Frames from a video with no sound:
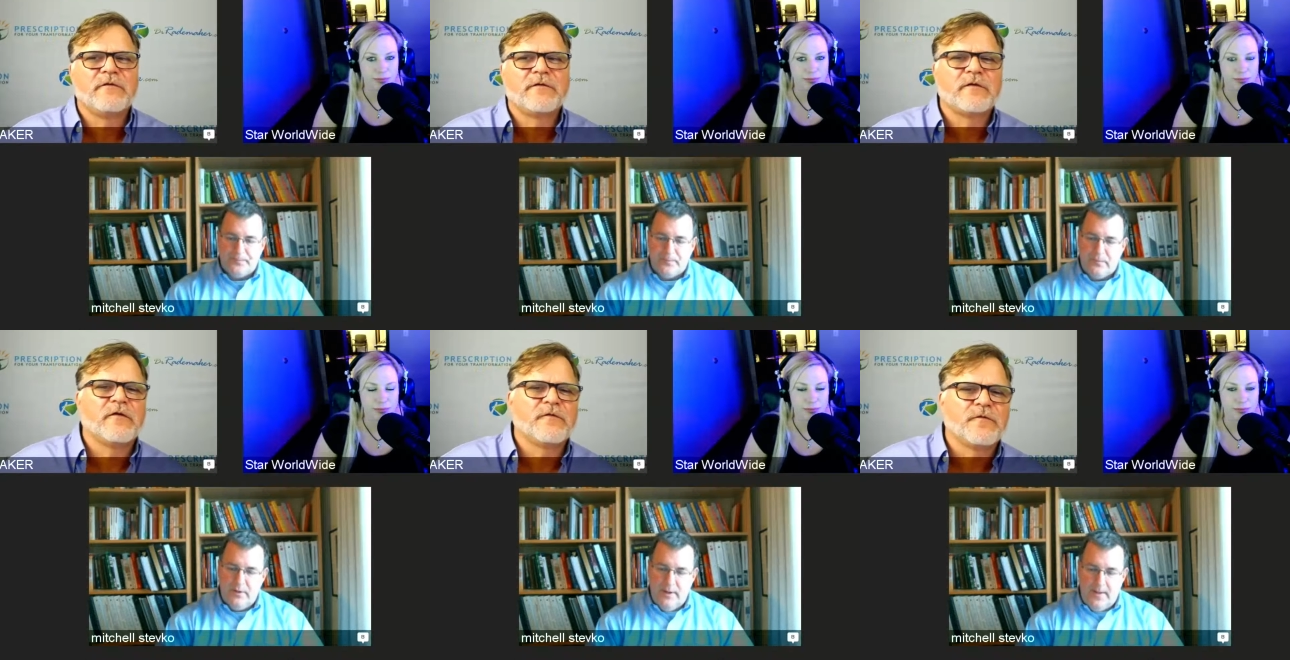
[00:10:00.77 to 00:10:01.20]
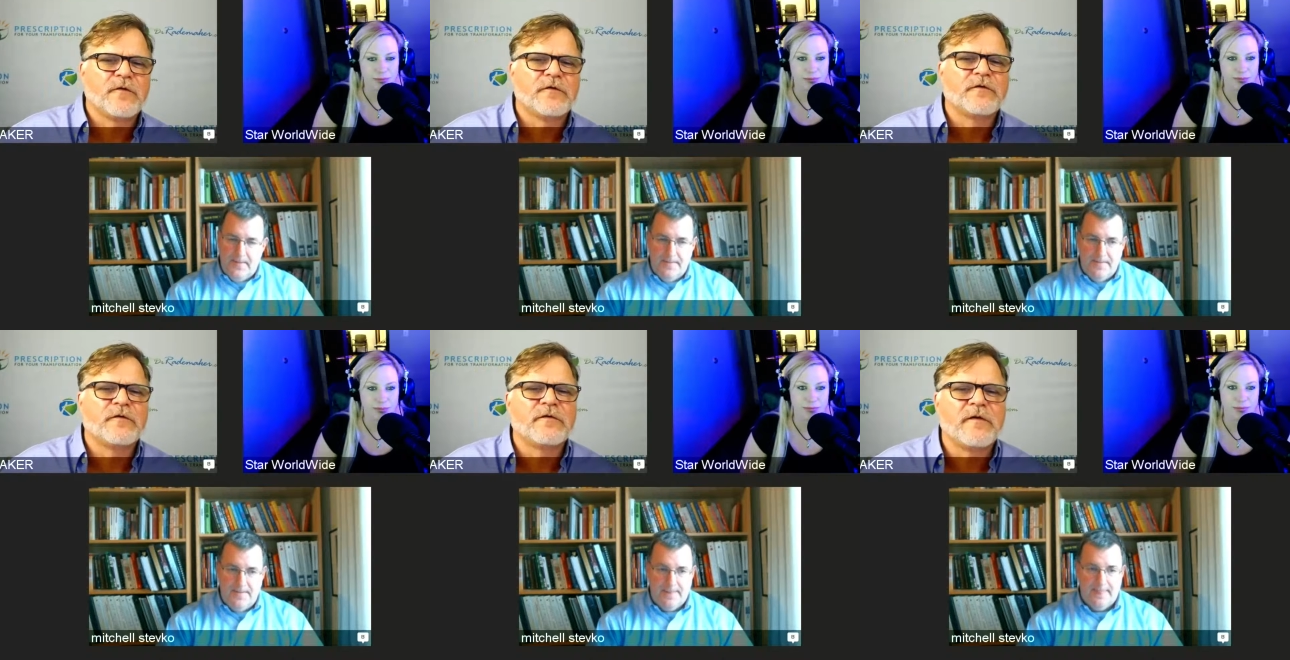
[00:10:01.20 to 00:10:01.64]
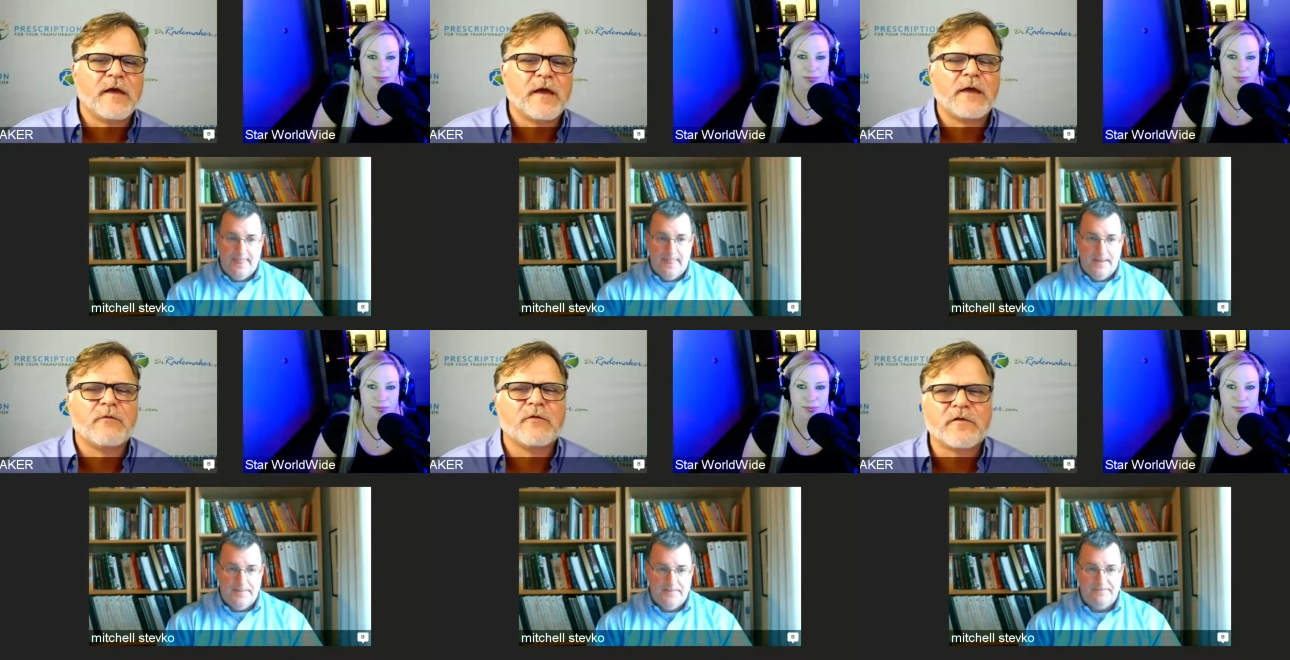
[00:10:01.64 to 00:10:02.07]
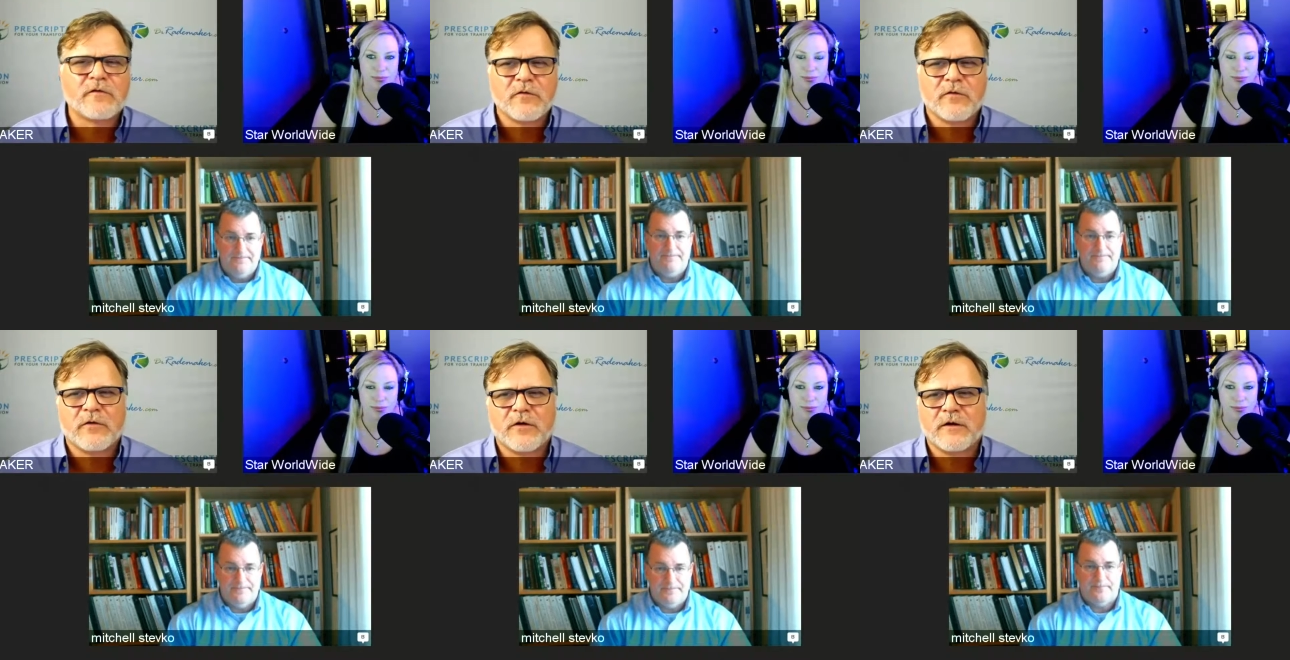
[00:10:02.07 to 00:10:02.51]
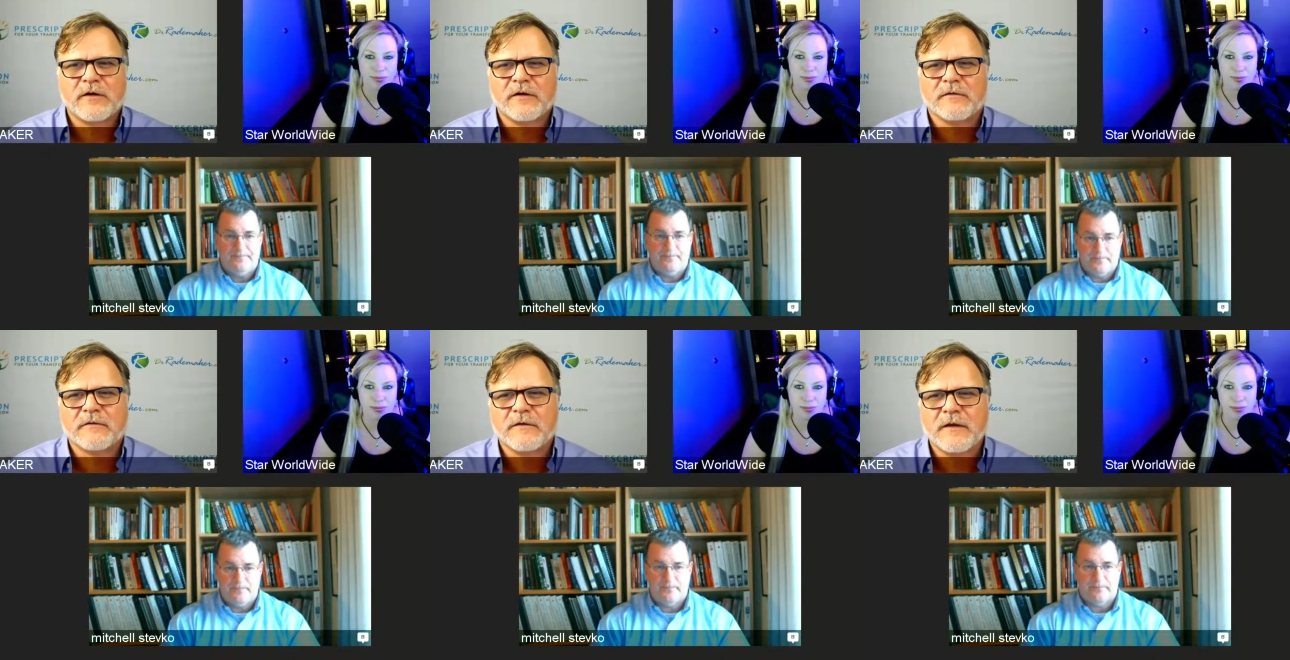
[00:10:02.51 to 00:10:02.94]
Speaker 1: yourself first and say, "Hey, what's going on
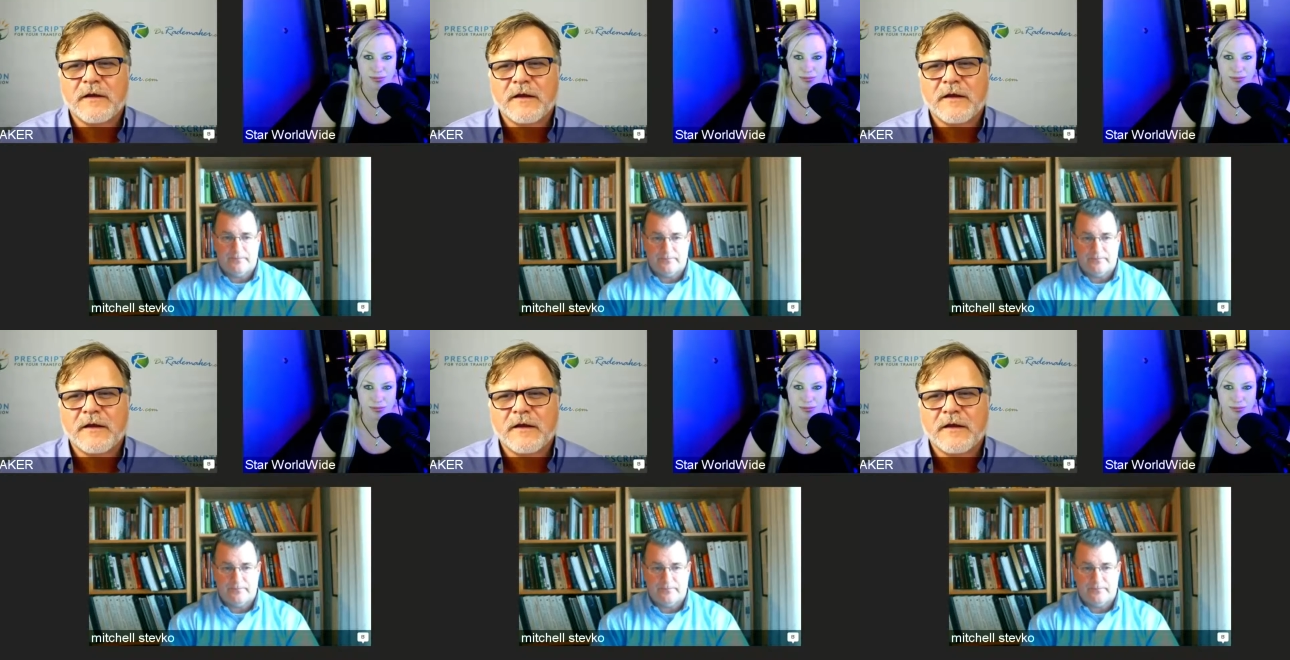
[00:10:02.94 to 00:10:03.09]
here?"